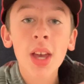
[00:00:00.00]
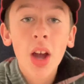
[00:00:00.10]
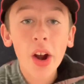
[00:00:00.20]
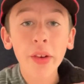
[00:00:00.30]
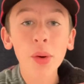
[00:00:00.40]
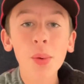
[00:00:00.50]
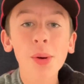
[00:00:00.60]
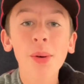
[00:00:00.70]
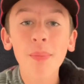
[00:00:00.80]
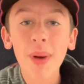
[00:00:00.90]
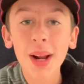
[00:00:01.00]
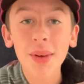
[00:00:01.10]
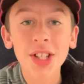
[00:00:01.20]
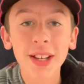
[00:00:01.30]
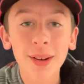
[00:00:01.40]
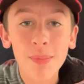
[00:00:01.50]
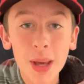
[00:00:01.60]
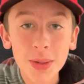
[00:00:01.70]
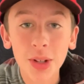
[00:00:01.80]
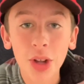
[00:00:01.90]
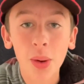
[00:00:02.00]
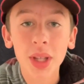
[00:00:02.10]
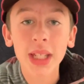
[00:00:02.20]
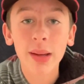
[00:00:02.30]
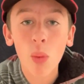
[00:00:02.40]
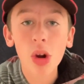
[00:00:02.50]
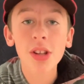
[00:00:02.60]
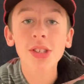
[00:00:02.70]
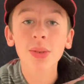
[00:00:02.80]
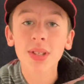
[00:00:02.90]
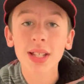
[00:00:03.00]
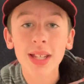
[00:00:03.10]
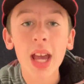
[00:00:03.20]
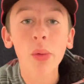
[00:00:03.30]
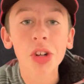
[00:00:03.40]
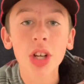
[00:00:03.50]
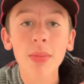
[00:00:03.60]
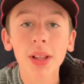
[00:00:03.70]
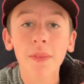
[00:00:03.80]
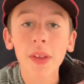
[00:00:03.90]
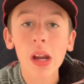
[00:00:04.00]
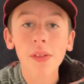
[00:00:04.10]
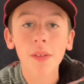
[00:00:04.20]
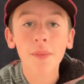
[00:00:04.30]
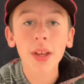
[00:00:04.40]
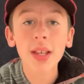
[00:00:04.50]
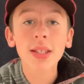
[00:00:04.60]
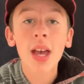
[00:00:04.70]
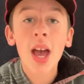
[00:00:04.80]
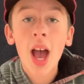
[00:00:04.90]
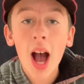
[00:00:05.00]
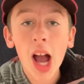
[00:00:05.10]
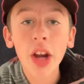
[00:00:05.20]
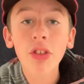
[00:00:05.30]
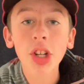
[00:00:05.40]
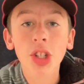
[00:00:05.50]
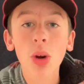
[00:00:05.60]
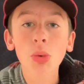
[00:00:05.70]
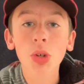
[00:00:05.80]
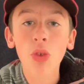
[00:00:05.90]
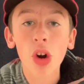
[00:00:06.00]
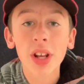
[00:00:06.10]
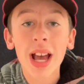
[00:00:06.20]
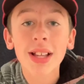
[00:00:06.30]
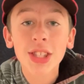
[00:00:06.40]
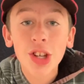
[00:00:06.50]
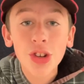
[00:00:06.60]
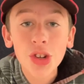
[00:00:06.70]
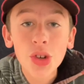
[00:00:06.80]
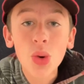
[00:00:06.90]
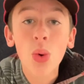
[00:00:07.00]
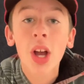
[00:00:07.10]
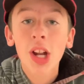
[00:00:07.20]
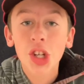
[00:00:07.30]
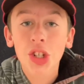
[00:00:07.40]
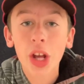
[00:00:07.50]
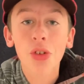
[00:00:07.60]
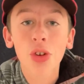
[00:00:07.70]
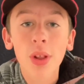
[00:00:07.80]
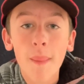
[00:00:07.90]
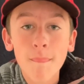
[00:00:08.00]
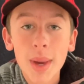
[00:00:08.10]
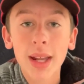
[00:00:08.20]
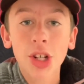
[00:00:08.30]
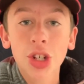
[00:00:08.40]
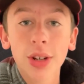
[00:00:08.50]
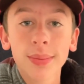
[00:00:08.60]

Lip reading: Hi everyone, welcome back to my channel, Baseball Talk with Nick Morgan. So today we're talking about the Philadelphia Phillies hiring Joe Girardi as their new general manager.